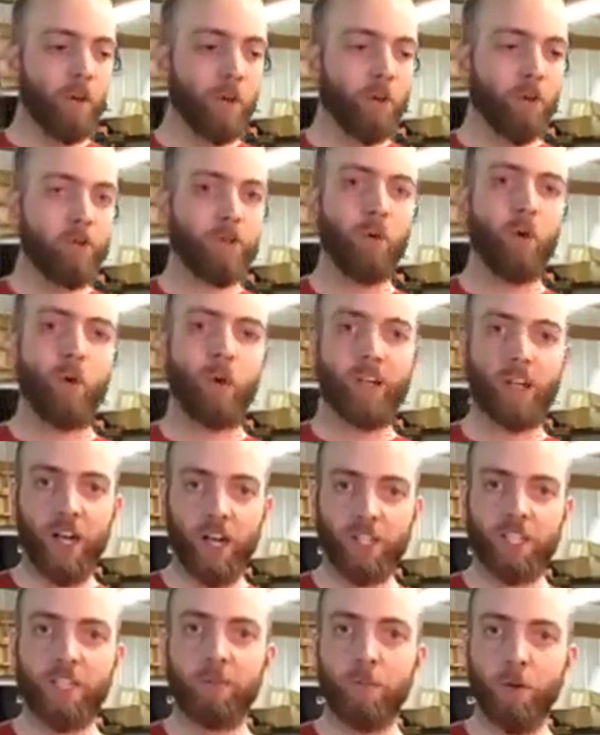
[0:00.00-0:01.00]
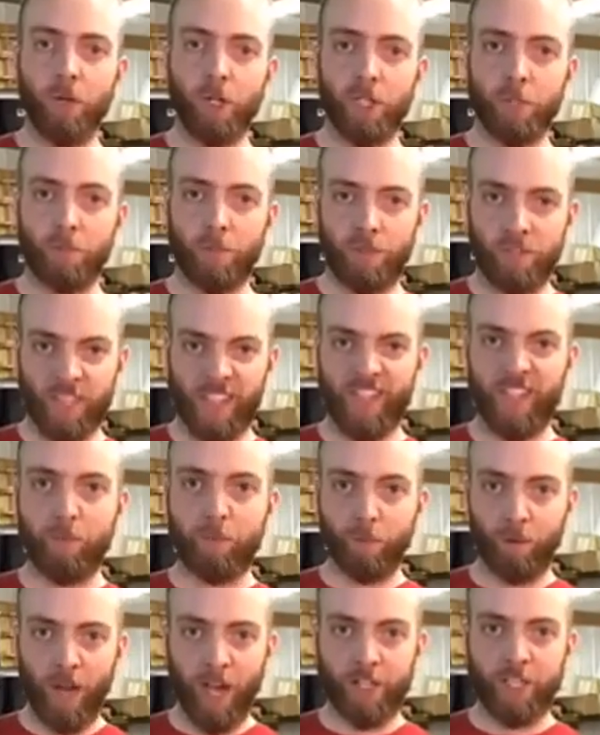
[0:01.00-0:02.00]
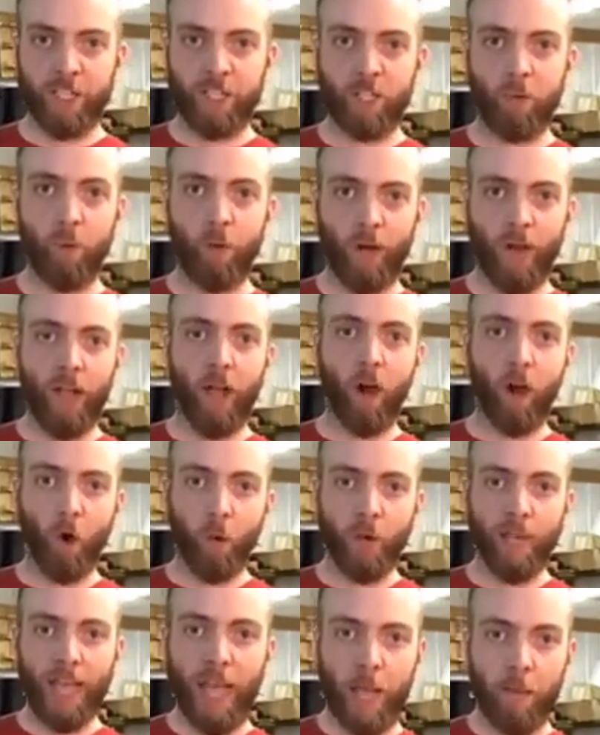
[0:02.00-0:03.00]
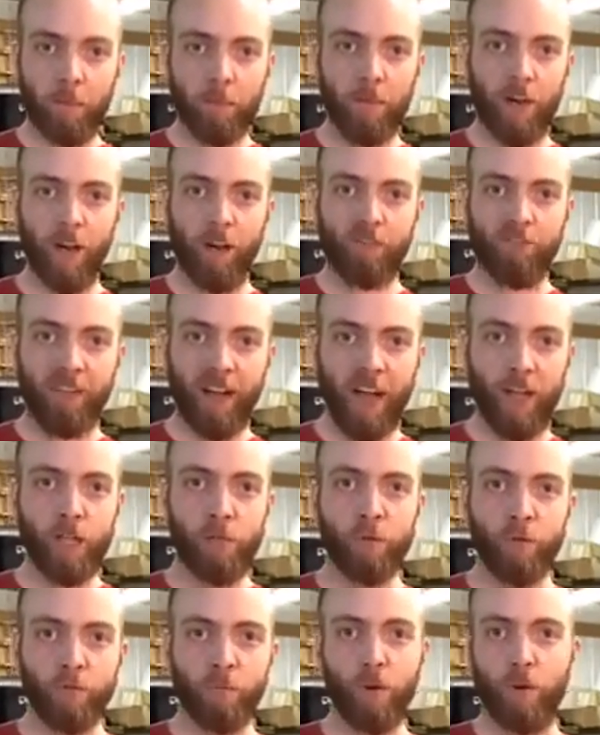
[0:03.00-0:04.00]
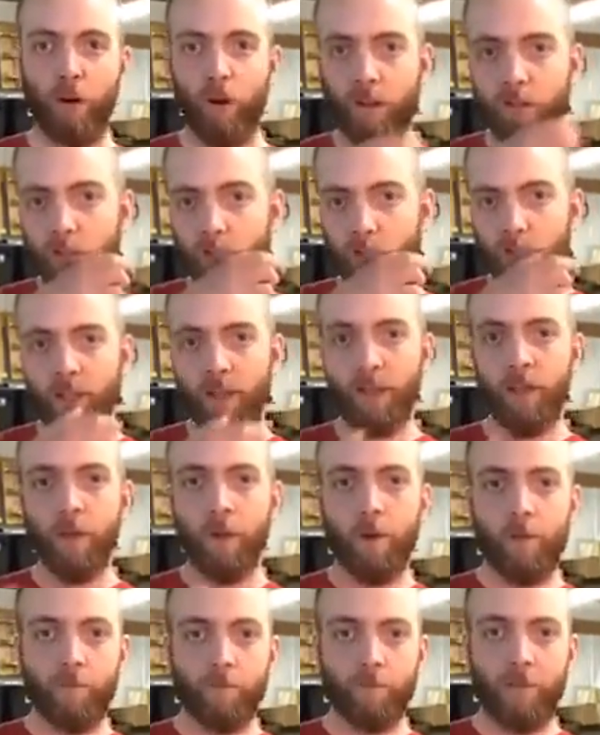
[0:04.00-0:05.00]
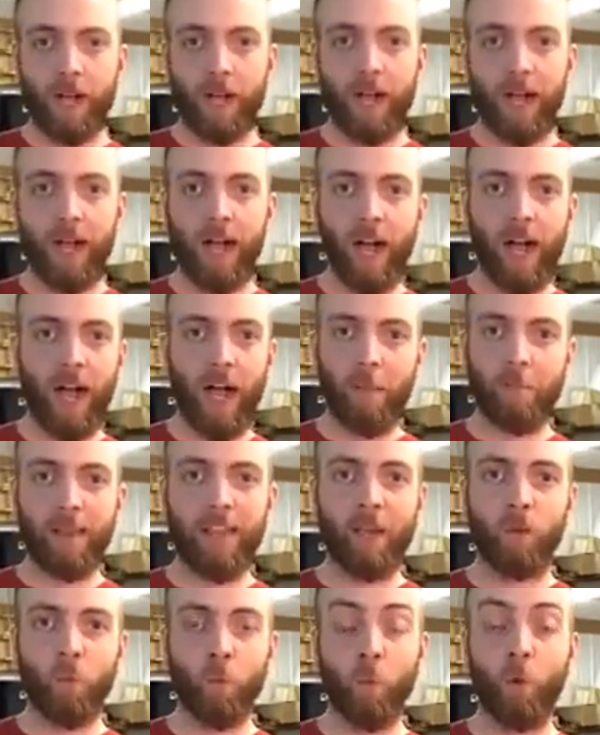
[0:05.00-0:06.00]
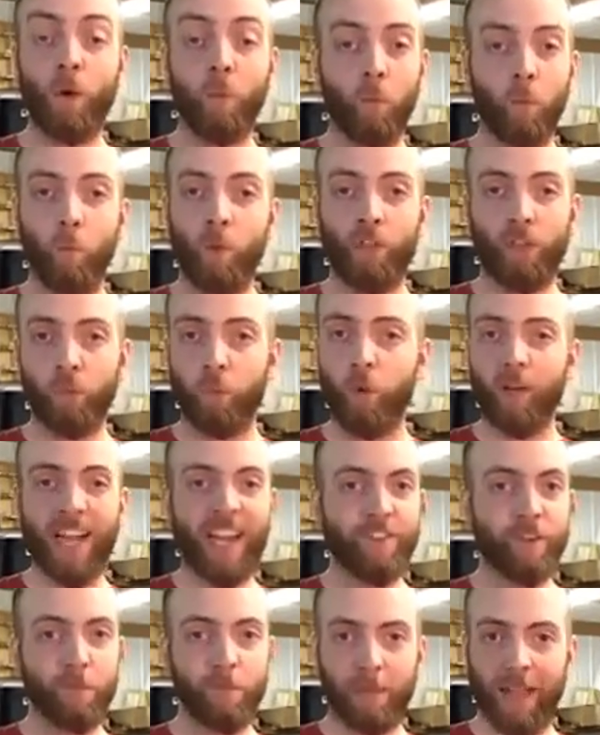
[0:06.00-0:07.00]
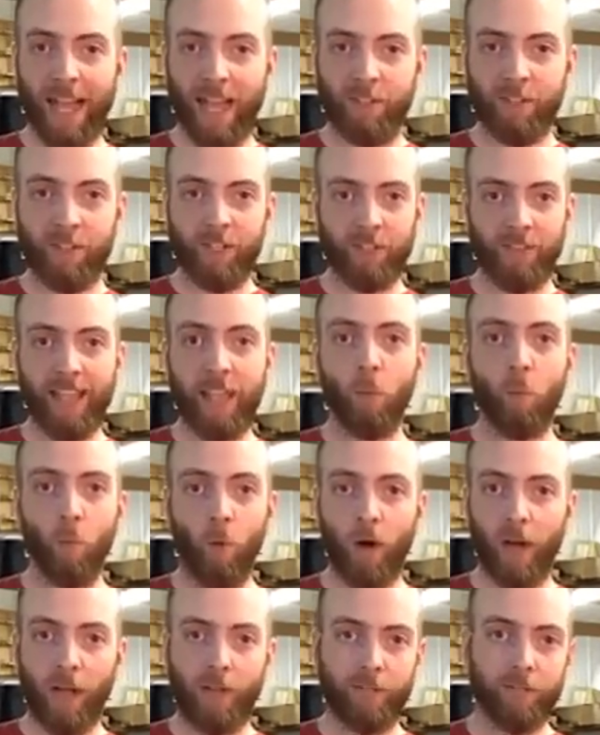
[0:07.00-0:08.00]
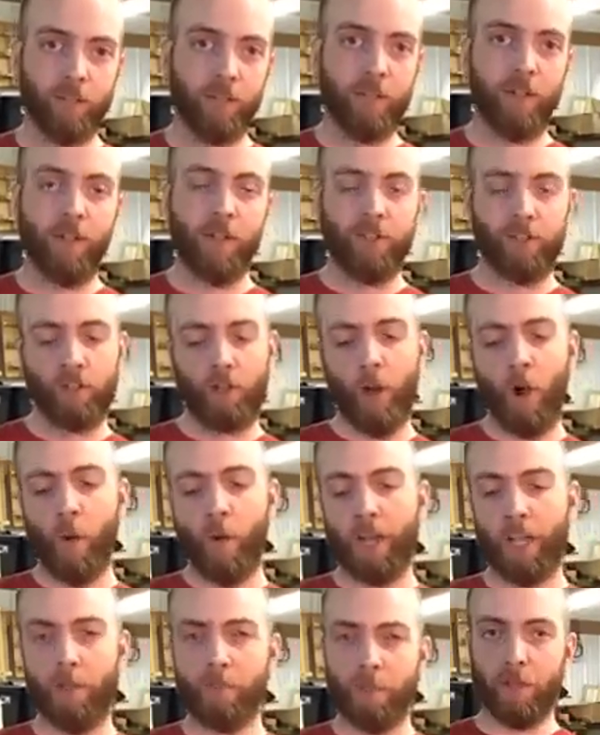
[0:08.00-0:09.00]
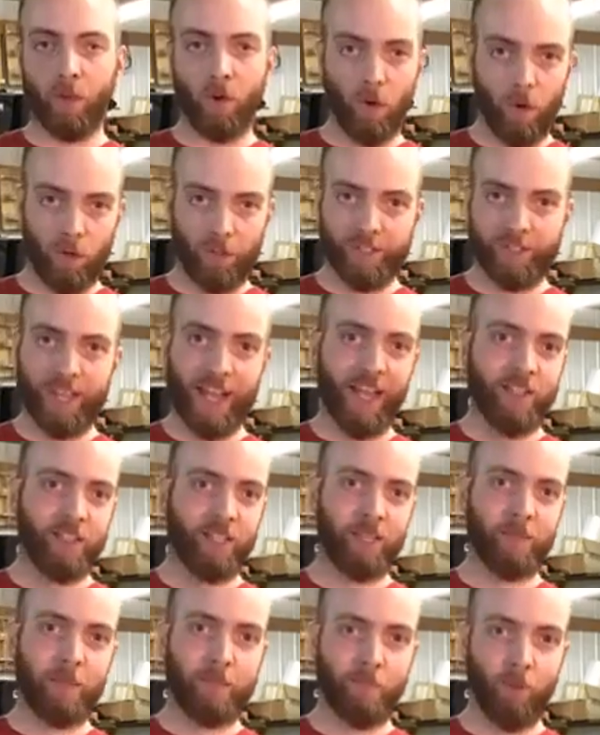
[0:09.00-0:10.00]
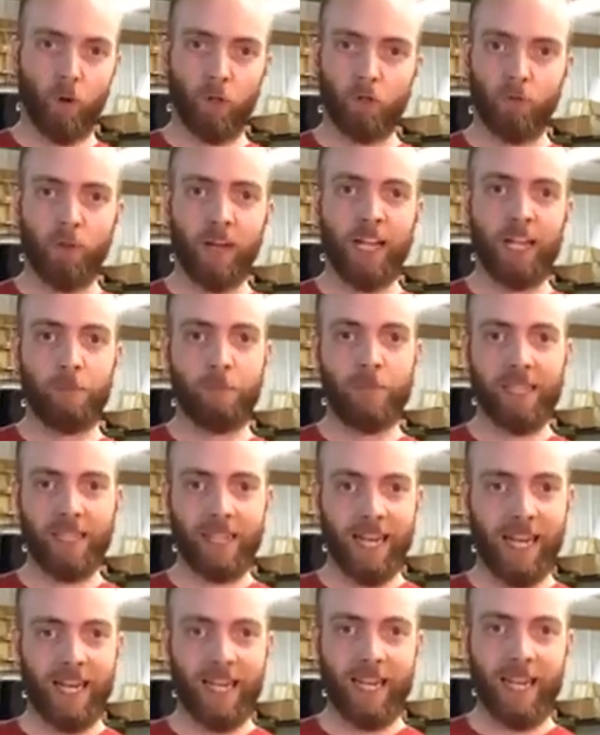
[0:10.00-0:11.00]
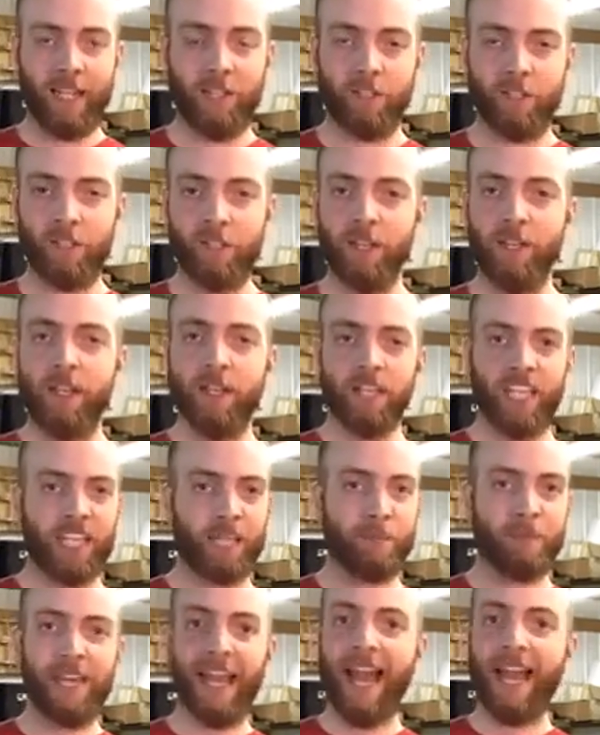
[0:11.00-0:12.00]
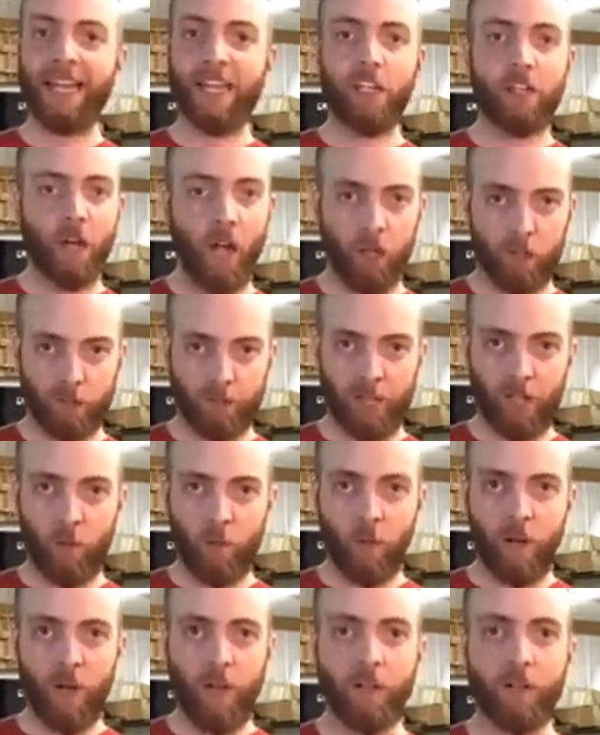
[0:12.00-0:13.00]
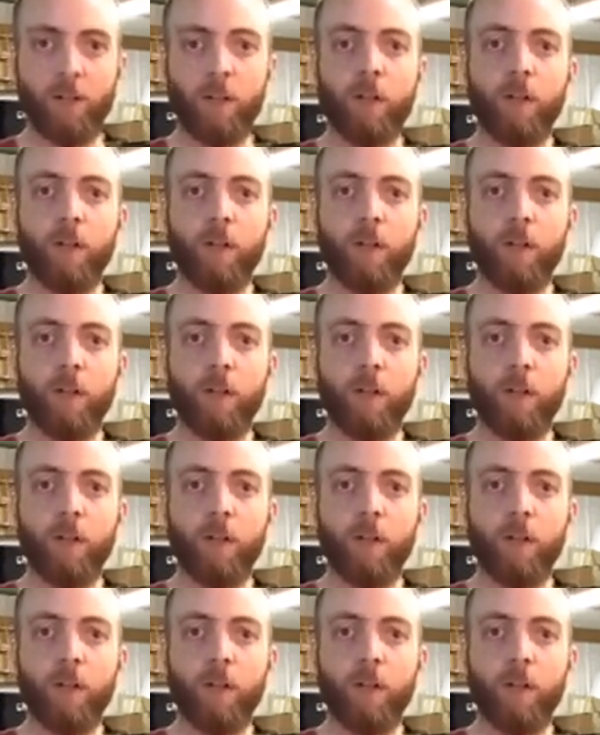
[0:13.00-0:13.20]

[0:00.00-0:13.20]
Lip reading: For customer-specific projects where I OEM a volume of parts, I make with whatever plastic they want. So it can Holstex, it can be Boltron, it can be Kydex, it can be any color they want.